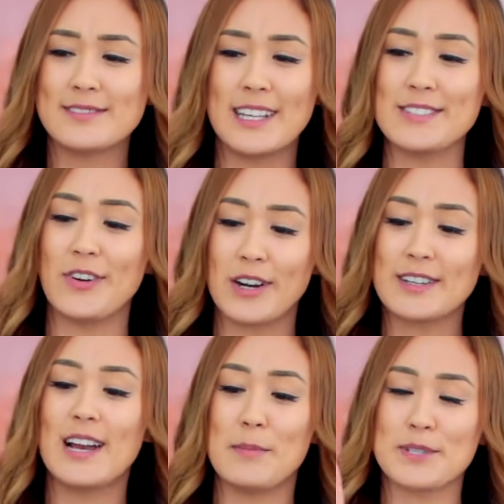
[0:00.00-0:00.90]
That's
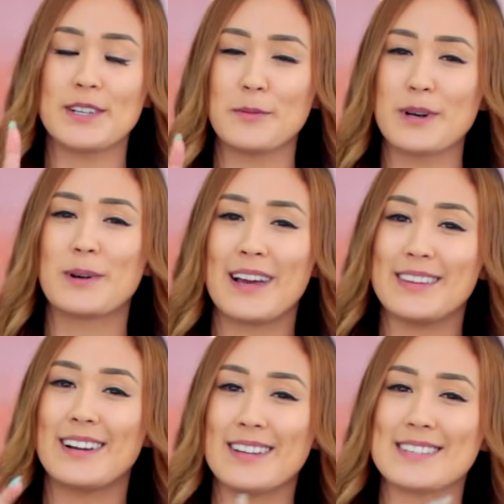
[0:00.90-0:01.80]
4. We're not
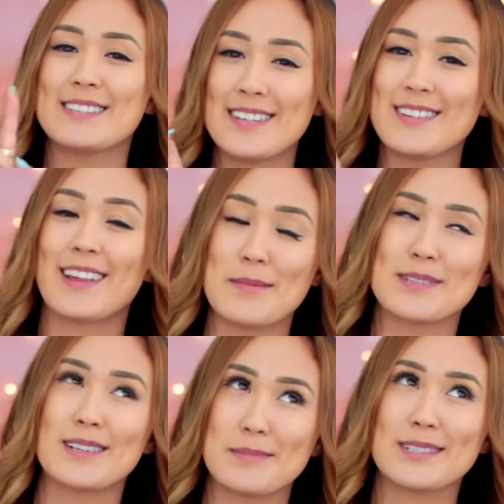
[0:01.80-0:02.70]
there. It's only
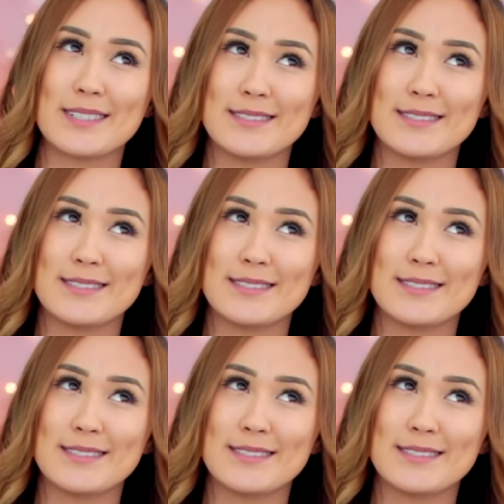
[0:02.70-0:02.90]
episode number 2.